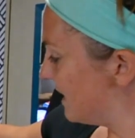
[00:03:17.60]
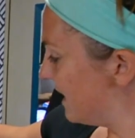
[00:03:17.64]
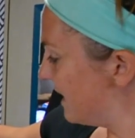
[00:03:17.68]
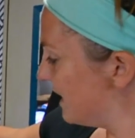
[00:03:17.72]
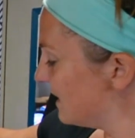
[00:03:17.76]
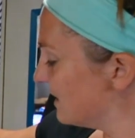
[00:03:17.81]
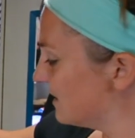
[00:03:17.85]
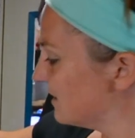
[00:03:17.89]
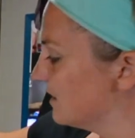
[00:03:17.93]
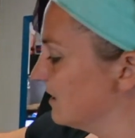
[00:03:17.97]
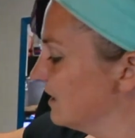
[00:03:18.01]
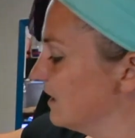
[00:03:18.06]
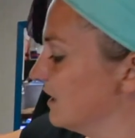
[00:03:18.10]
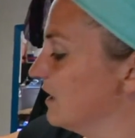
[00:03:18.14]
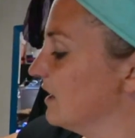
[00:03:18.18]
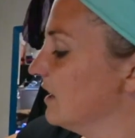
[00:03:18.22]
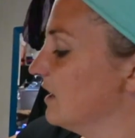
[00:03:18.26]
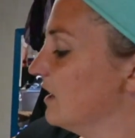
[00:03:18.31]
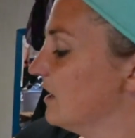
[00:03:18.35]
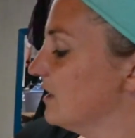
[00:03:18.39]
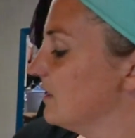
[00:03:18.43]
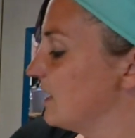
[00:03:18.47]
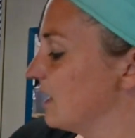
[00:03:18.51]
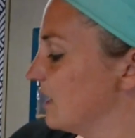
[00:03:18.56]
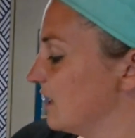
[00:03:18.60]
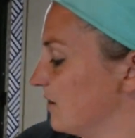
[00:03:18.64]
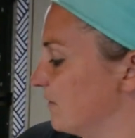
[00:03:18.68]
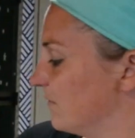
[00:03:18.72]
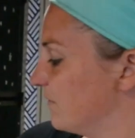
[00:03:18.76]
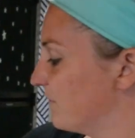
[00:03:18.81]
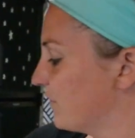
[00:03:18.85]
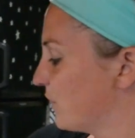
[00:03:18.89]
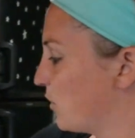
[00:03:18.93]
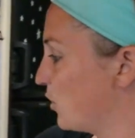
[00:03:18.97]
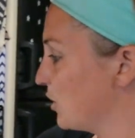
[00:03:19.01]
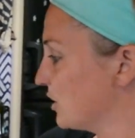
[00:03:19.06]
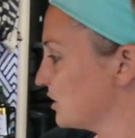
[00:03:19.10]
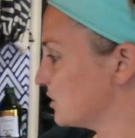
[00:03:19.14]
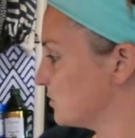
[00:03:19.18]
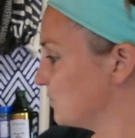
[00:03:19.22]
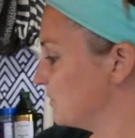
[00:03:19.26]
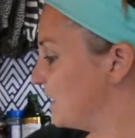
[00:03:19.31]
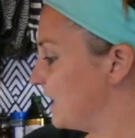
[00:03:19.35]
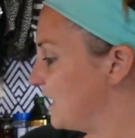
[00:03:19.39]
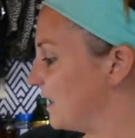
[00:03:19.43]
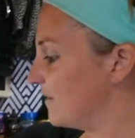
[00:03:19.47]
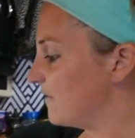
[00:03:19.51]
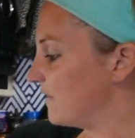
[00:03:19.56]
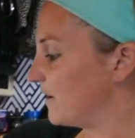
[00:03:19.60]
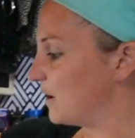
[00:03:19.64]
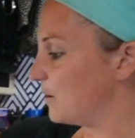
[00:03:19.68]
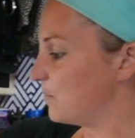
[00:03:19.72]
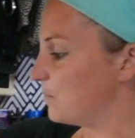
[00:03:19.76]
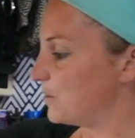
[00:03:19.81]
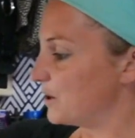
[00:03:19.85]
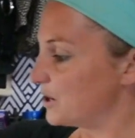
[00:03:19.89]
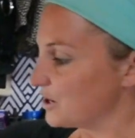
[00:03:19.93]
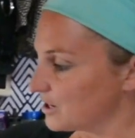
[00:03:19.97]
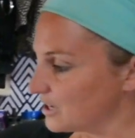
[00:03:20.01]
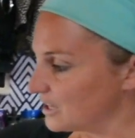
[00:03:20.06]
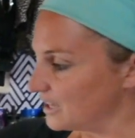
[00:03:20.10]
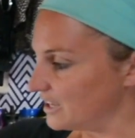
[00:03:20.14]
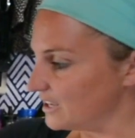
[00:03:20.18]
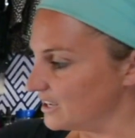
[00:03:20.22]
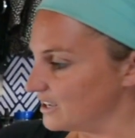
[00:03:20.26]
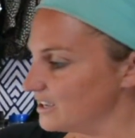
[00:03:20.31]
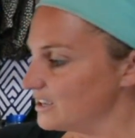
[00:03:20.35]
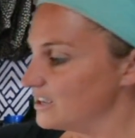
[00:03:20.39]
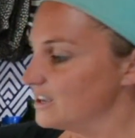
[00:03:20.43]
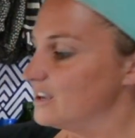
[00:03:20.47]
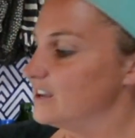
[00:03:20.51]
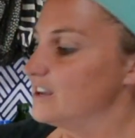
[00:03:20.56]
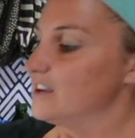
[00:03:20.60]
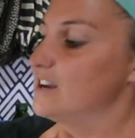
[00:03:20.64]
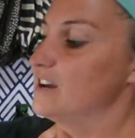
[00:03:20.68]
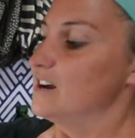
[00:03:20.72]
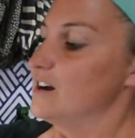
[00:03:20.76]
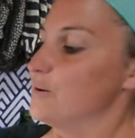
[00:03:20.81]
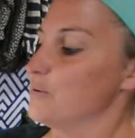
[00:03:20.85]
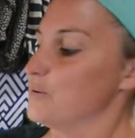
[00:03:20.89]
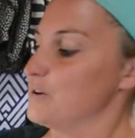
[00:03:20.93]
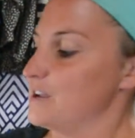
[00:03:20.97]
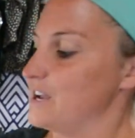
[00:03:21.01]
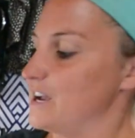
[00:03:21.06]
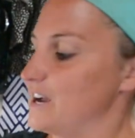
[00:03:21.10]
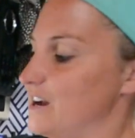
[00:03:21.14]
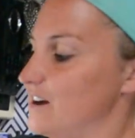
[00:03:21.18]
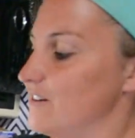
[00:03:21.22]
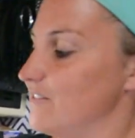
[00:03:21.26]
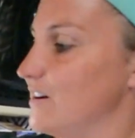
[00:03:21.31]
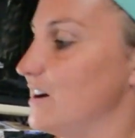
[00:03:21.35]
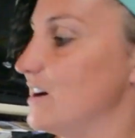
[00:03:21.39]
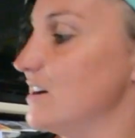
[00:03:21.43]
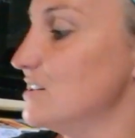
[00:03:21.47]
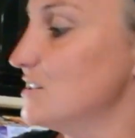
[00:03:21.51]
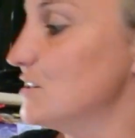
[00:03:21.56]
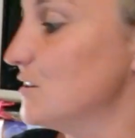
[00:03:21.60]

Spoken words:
that. Then of course we have our Berkey, we have our